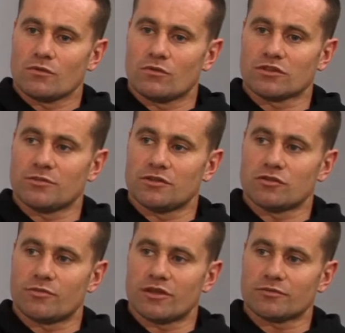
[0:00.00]
wanted me to go
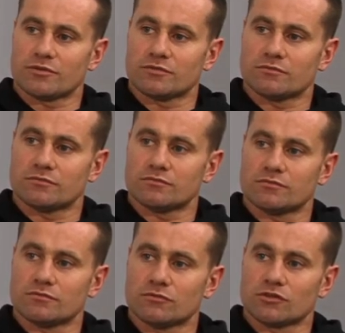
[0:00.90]
to Blackburn,
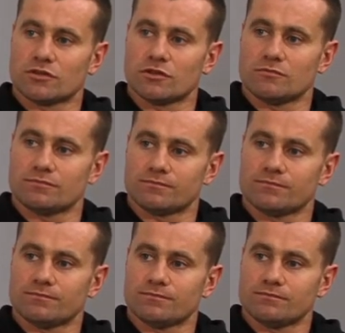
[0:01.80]
which I did, right.